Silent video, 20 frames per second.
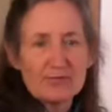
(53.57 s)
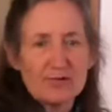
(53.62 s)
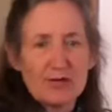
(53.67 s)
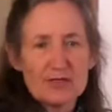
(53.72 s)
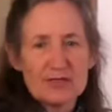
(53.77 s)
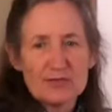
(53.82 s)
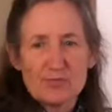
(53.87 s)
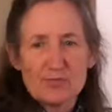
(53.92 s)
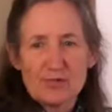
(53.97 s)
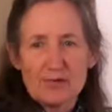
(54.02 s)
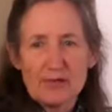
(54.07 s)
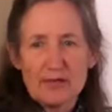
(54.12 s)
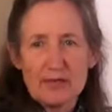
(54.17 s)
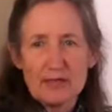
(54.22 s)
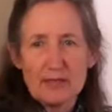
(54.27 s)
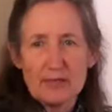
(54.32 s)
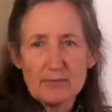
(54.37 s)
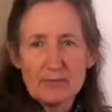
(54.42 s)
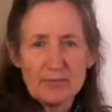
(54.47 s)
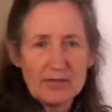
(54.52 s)

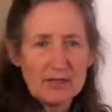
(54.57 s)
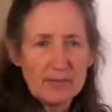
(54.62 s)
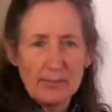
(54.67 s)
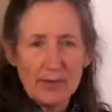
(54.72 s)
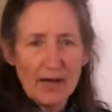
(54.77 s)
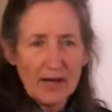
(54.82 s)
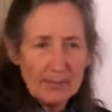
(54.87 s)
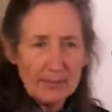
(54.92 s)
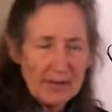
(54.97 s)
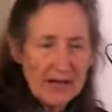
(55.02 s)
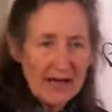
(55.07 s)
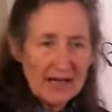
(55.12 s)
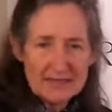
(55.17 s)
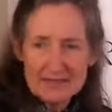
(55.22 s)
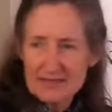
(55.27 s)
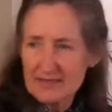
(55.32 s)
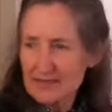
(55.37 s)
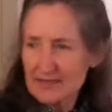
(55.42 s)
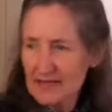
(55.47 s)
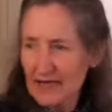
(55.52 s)
crossbreeding, but it
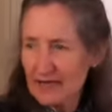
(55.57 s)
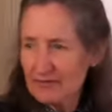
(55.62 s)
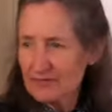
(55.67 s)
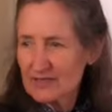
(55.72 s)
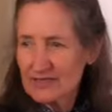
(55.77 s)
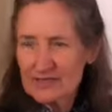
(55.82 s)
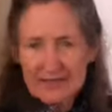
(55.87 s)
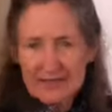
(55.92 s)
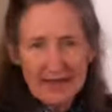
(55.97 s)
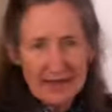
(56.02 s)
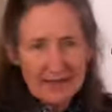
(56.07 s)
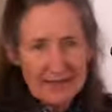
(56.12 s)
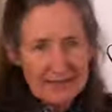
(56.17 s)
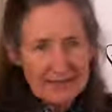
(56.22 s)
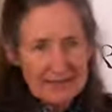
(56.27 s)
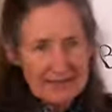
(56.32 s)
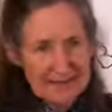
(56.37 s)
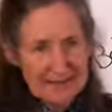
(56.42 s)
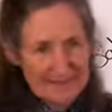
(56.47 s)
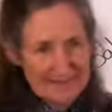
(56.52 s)
bypassed the safety
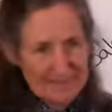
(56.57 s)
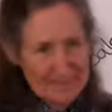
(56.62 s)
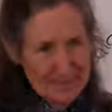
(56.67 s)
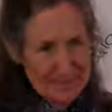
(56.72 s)
studies.